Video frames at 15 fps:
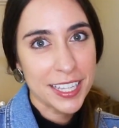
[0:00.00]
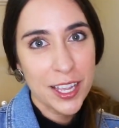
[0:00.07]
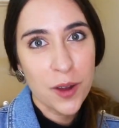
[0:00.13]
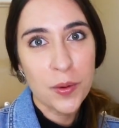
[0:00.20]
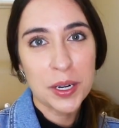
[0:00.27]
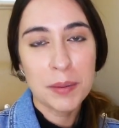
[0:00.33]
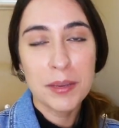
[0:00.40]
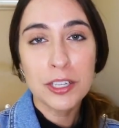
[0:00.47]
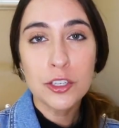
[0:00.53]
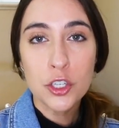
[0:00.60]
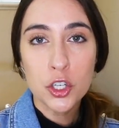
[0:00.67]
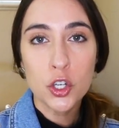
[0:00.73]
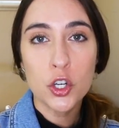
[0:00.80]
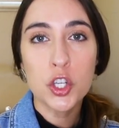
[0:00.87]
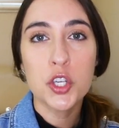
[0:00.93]
They want to make
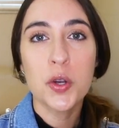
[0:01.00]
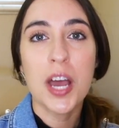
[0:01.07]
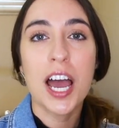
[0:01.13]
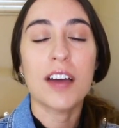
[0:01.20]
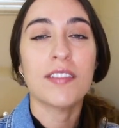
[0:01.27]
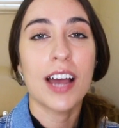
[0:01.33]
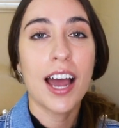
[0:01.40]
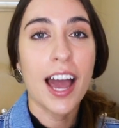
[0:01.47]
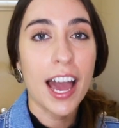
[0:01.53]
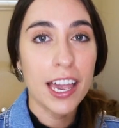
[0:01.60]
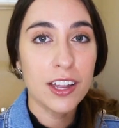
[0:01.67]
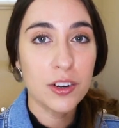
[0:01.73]
sure you have high